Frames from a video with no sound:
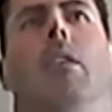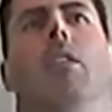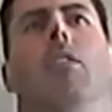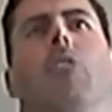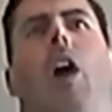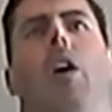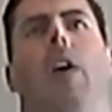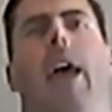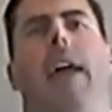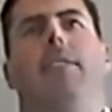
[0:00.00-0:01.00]
So
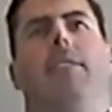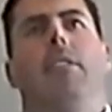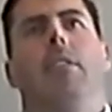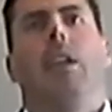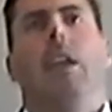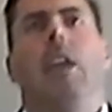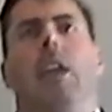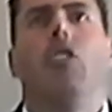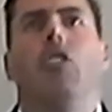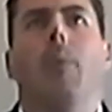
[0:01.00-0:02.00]
at, in,
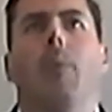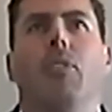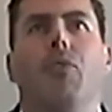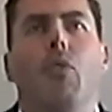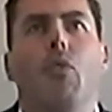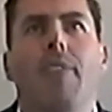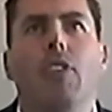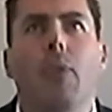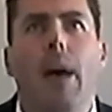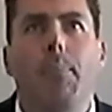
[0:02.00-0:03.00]
in terms of
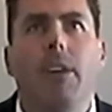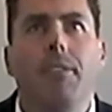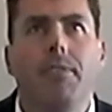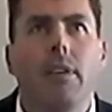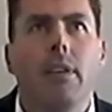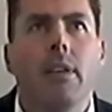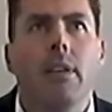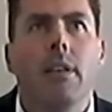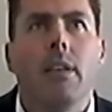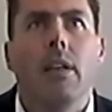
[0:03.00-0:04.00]
revenue uplift,
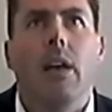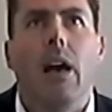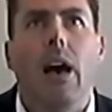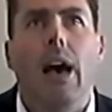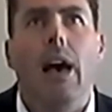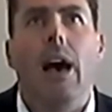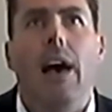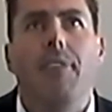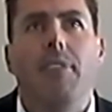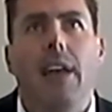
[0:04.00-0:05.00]
uh,
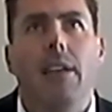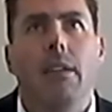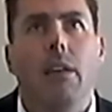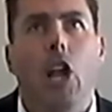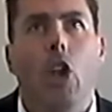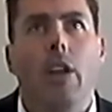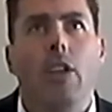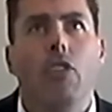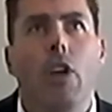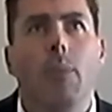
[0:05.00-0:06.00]
I've done a lot
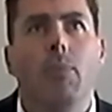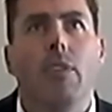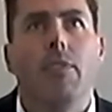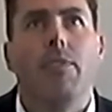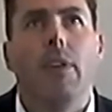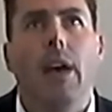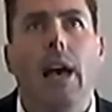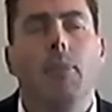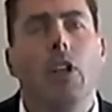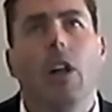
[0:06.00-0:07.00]
in terms of,
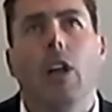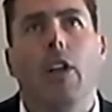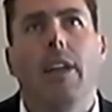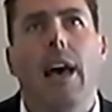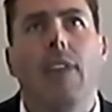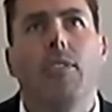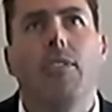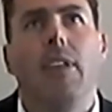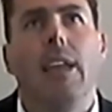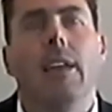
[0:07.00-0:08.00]
uh, you know, a lot of guys are
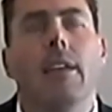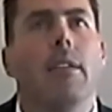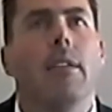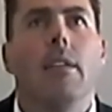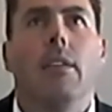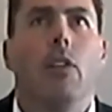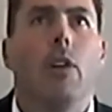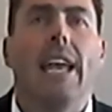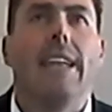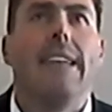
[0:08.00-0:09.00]
sitting,
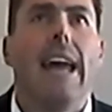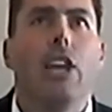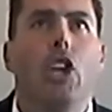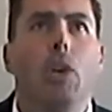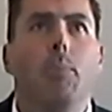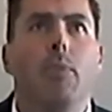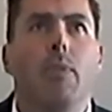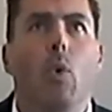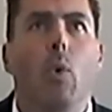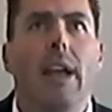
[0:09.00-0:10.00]
looking at data cubes in an
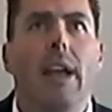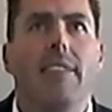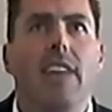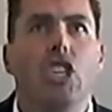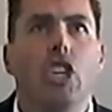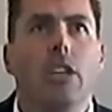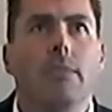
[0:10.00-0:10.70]
organization.